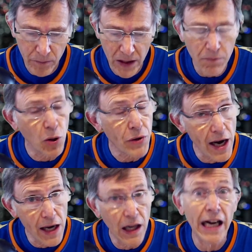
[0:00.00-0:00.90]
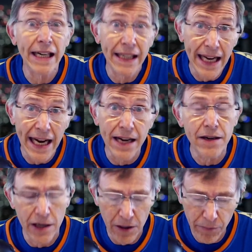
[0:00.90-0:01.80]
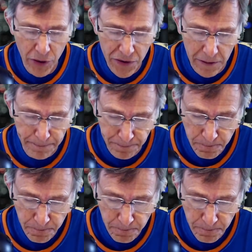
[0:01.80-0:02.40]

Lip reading: Both online and in person.